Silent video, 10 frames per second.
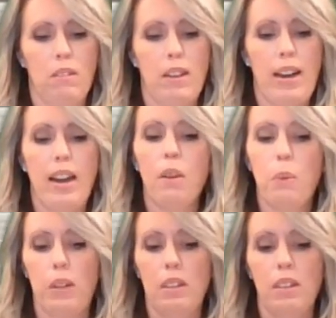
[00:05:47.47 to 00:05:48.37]
I
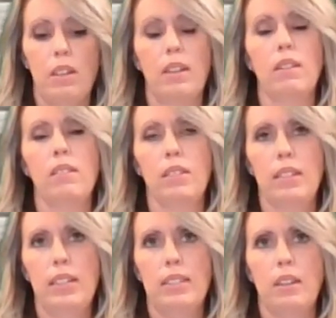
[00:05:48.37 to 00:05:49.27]
wonder,
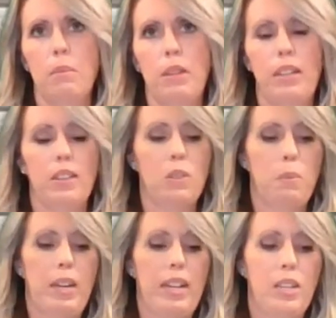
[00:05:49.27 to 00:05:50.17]
as I'm reading this
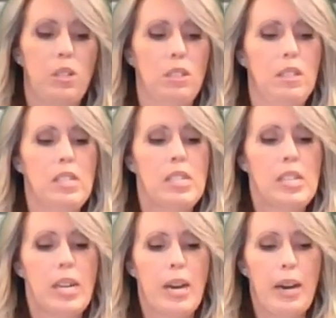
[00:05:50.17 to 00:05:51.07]
page.
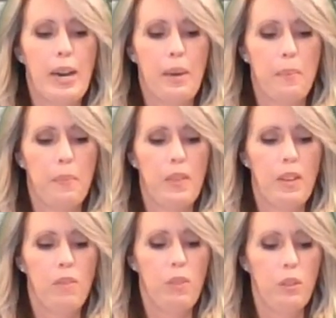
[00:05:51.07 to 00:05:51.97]

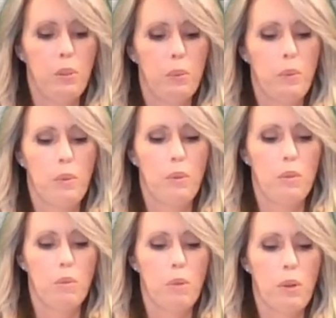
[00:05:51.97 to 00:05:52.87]
If you
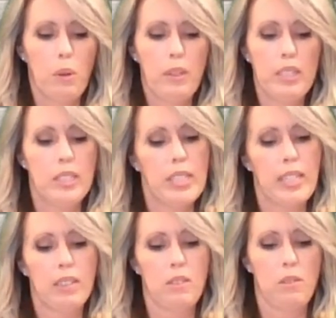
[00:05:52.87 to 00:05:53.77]
roll a
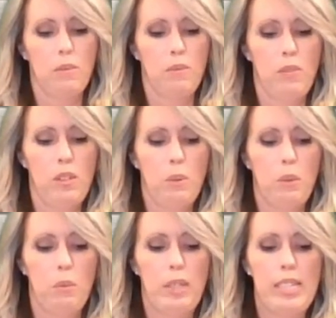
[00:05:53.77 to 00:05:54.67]
6, you
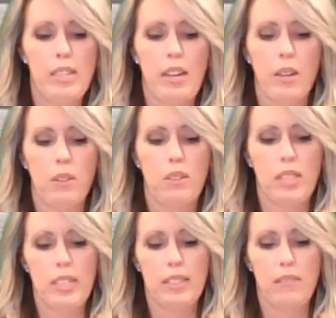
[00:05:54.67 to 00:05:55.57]
would retell
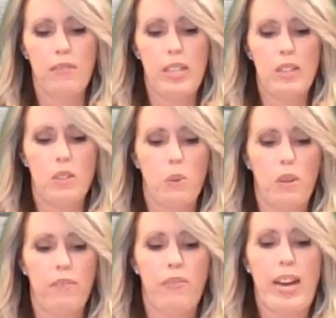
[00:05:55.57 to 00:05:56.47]
6 events
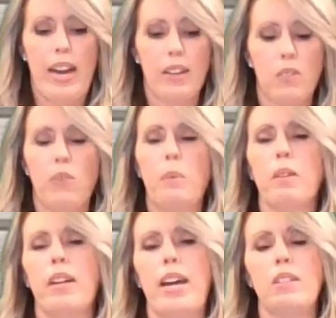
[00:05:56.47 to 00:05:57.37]
or facts from
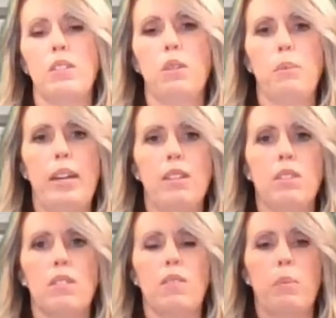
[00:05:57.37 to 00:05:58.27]
the last 2
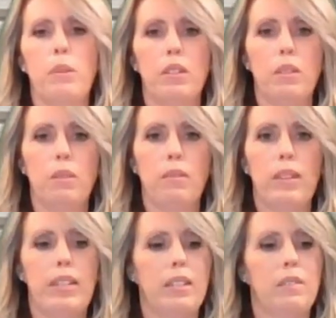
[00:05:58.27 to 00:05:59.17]
pages of the book you were
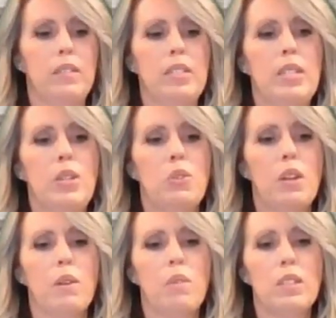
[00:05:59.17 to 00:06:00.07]
reading.
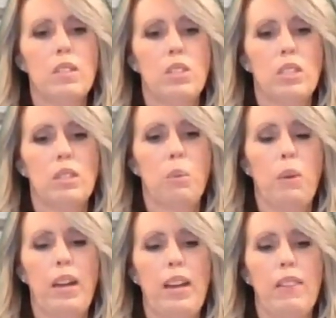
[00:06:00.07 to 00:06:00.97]
So this is just a
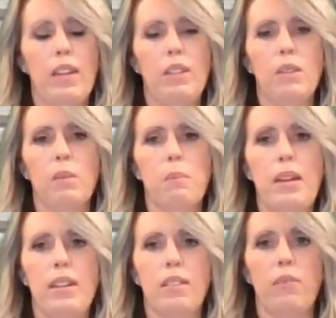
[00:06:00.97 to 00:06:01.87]
way that you can
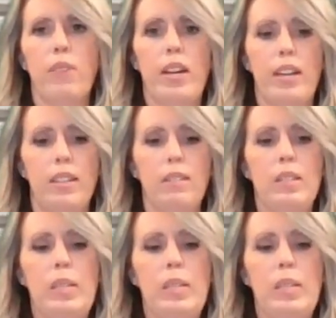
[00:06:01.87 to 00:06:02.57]
make it fun,